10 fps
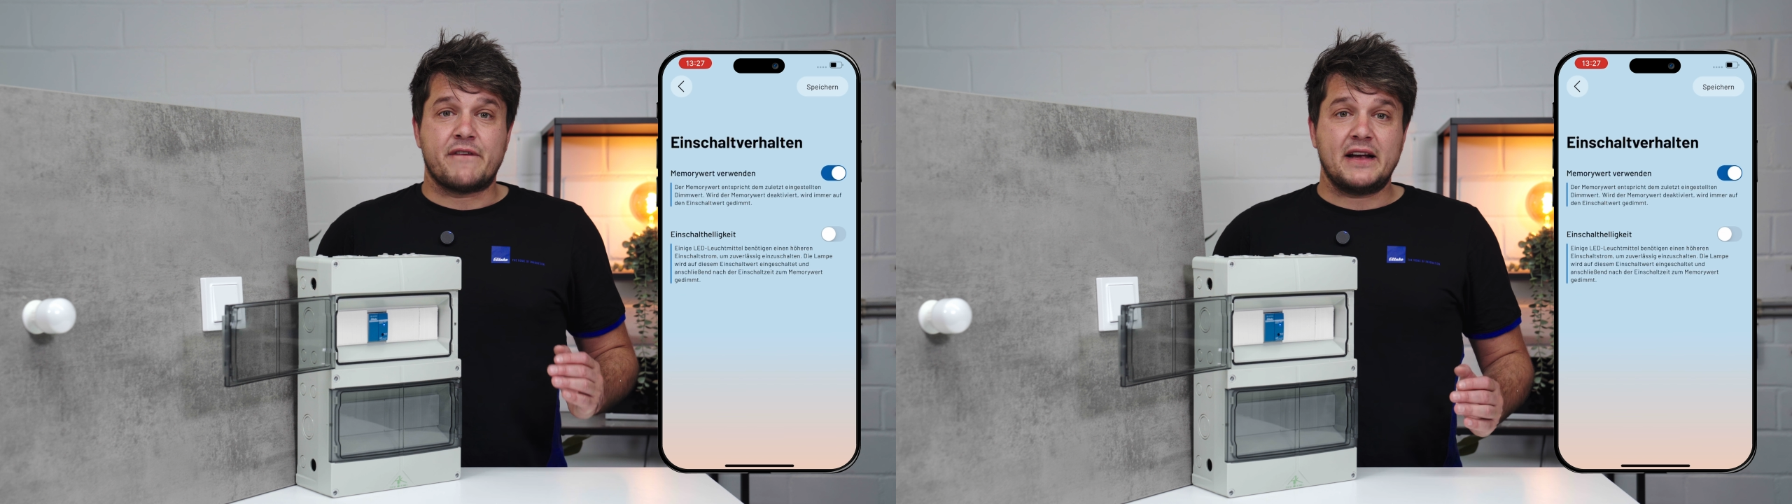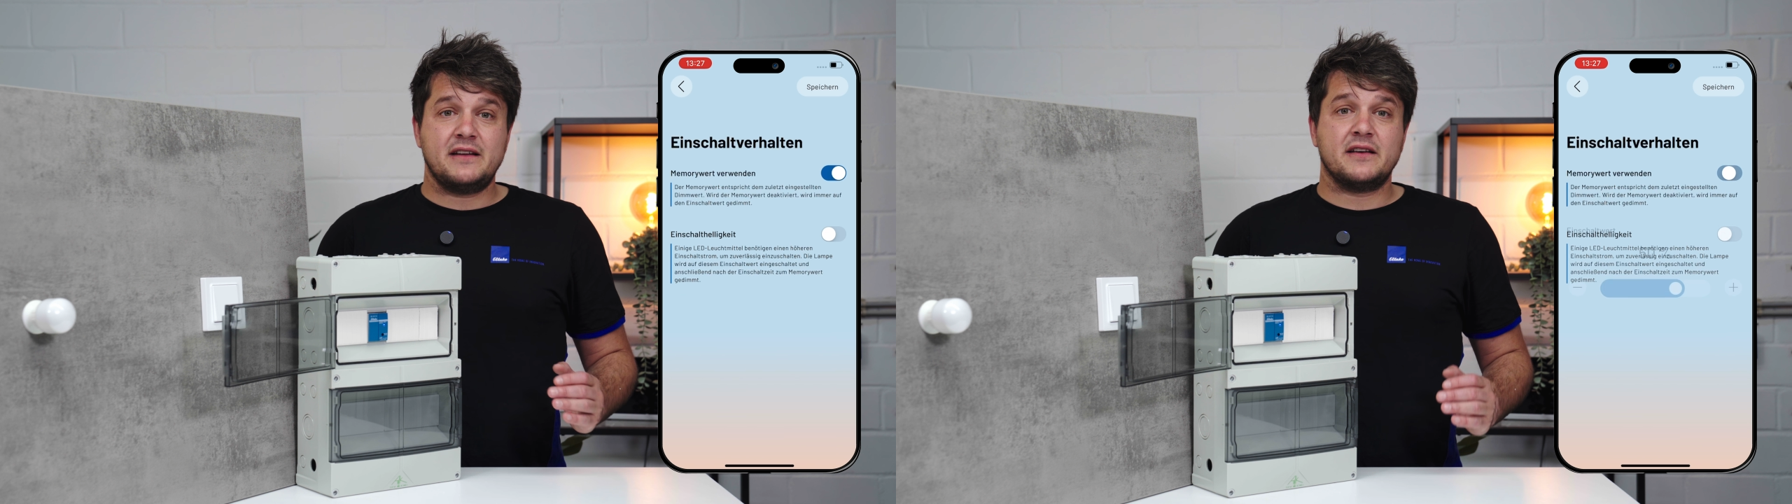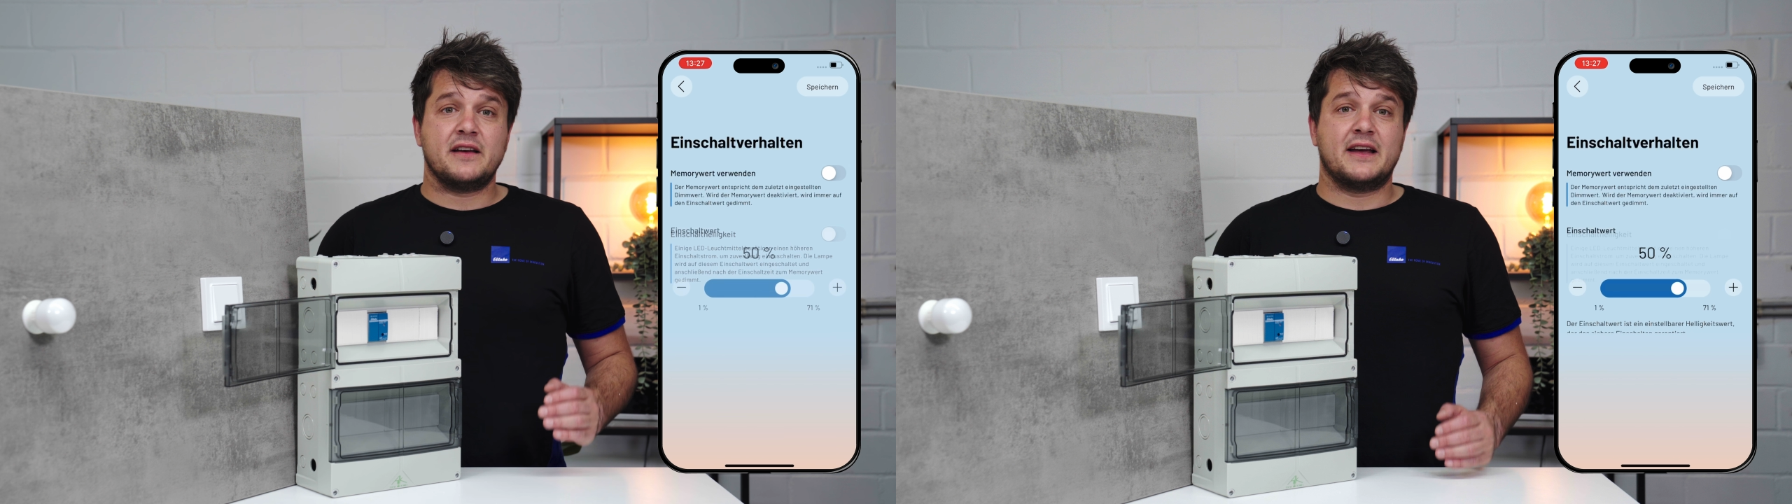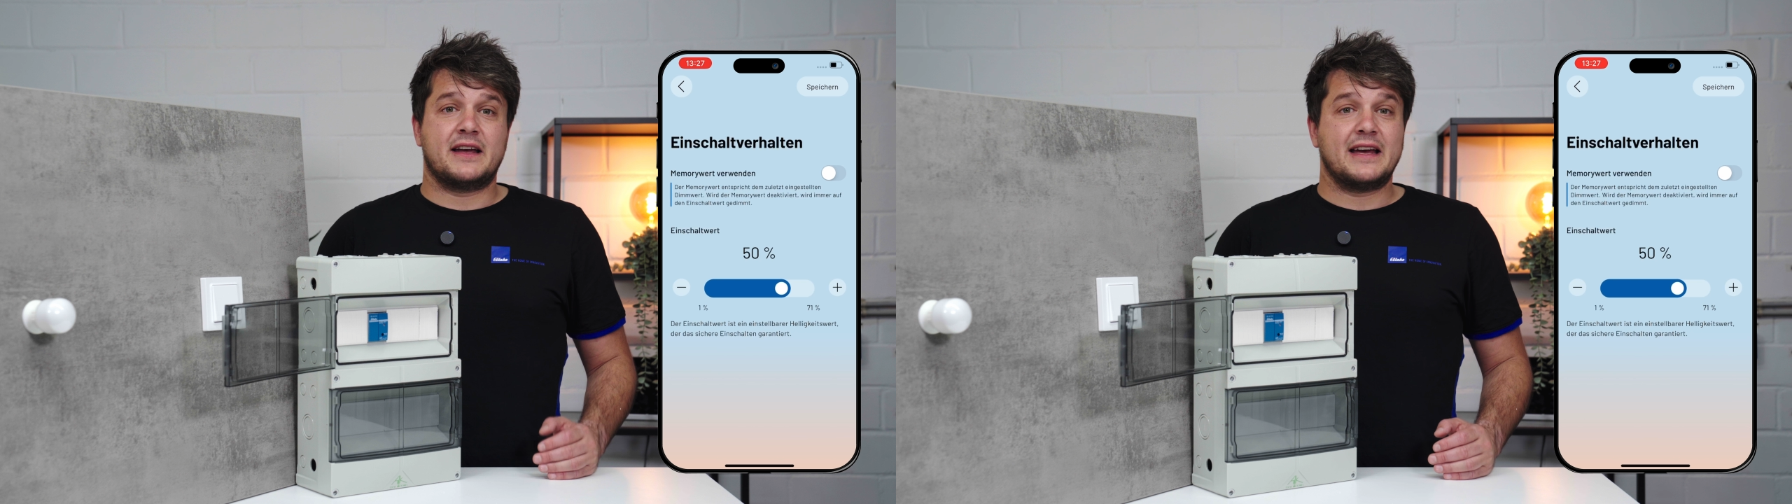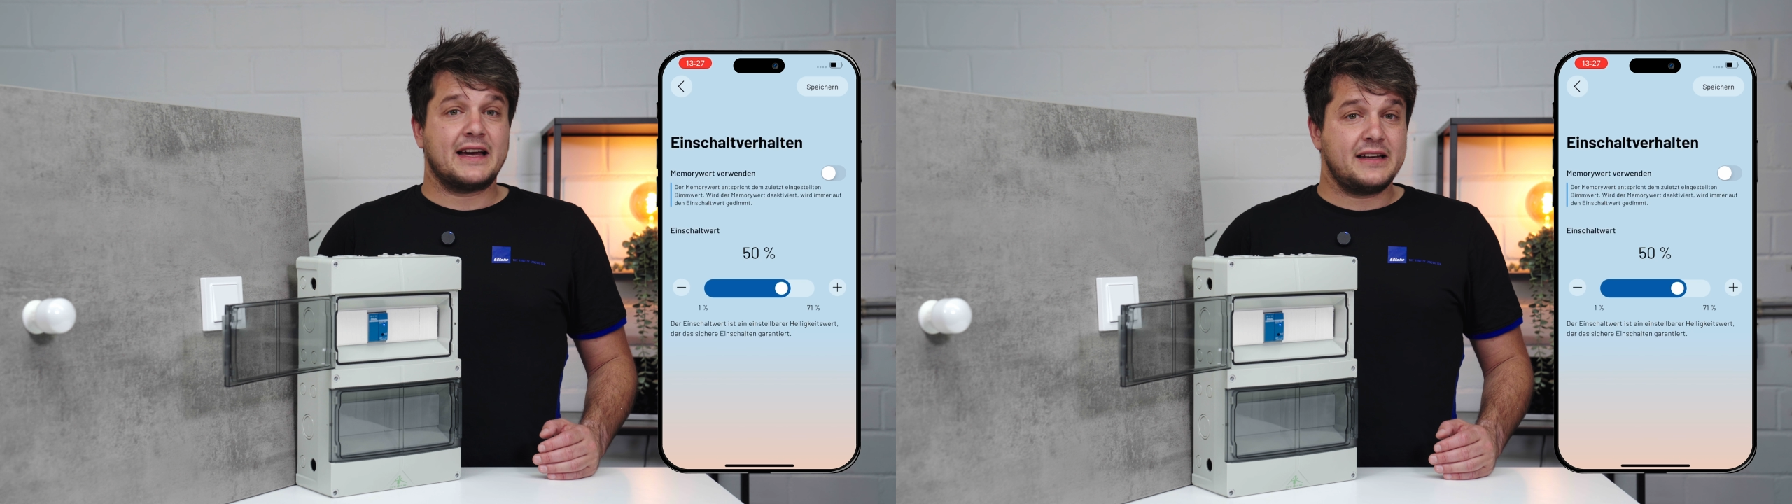You also
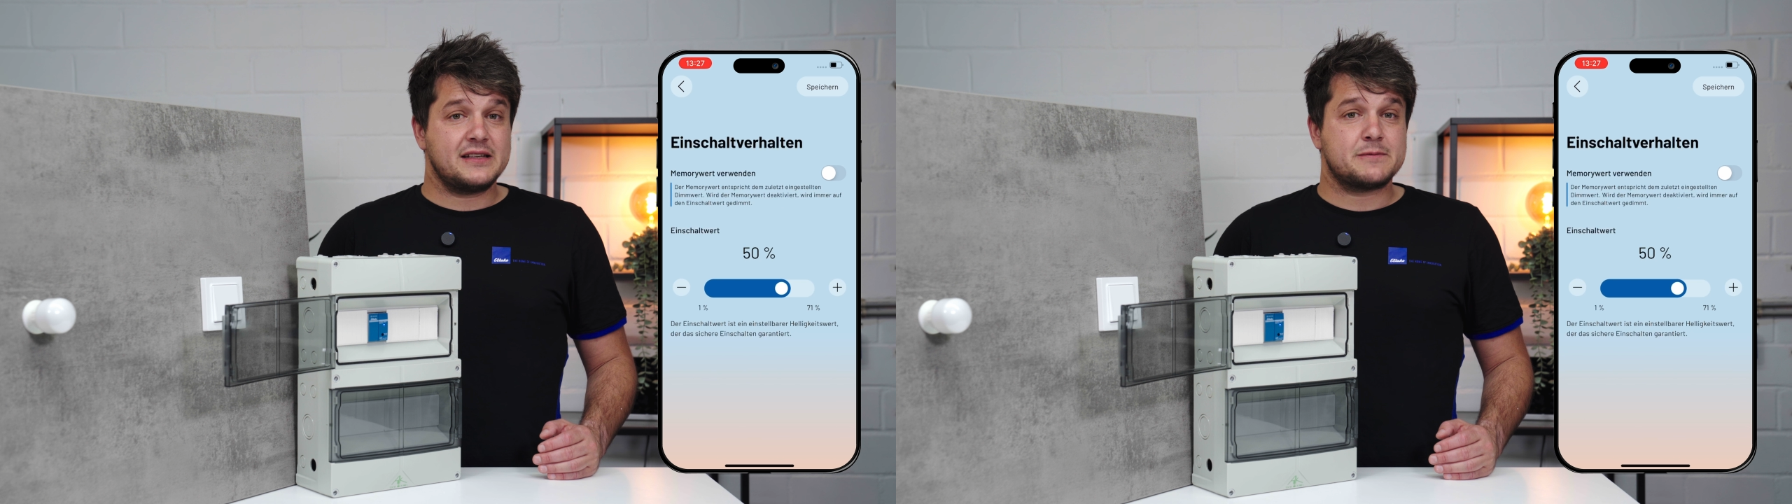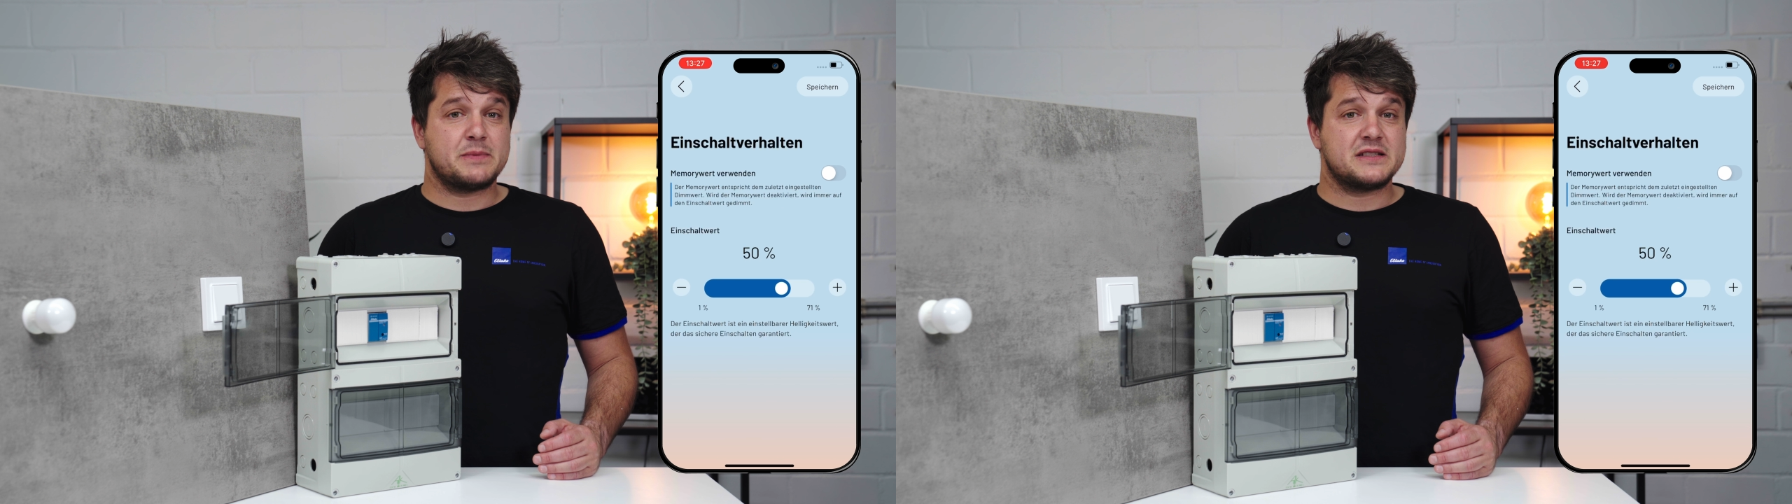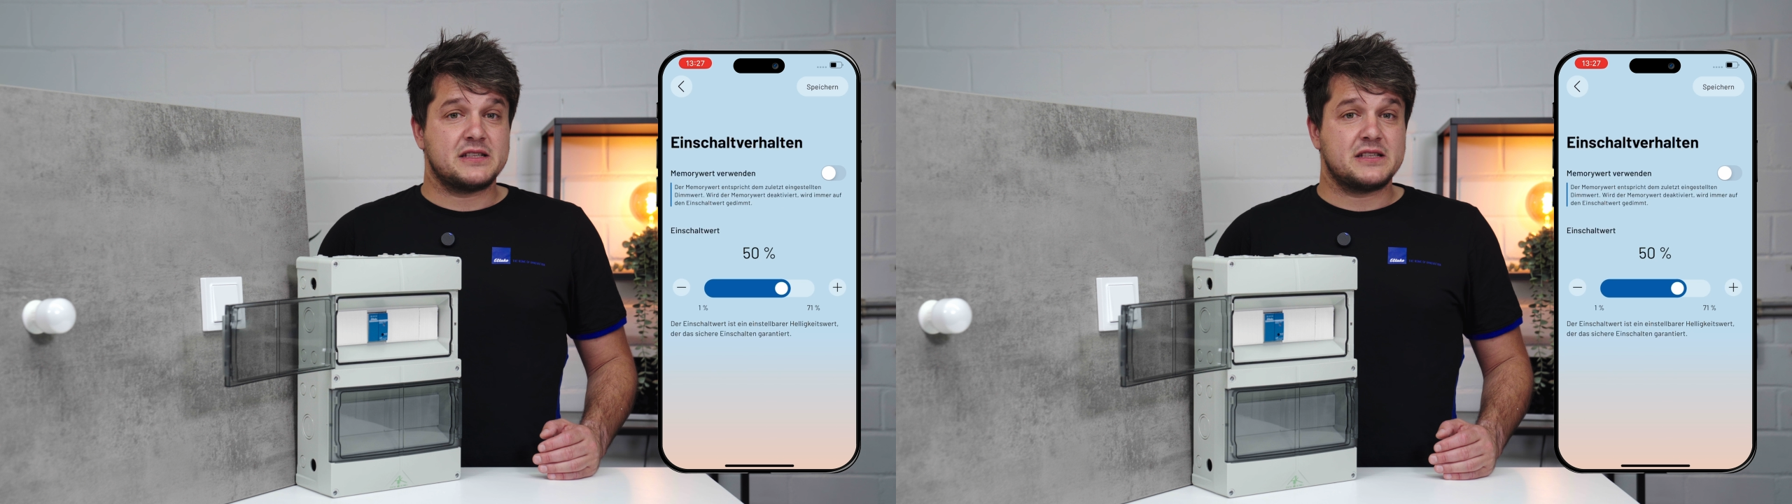have other